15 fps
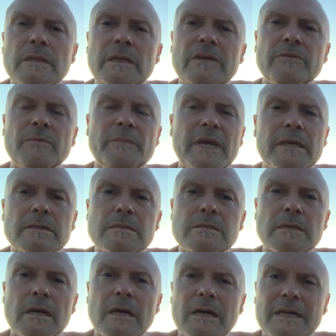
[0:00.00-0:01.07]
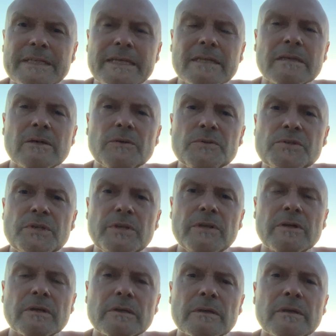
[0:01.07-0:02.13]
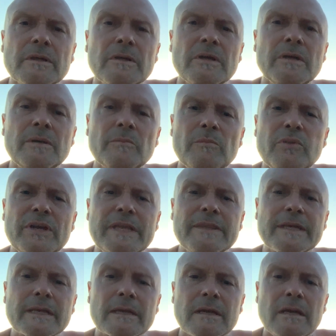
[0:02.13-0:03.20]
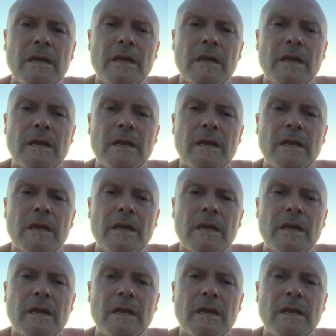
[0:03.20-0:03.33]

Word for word: even make a song that goes to your breathing.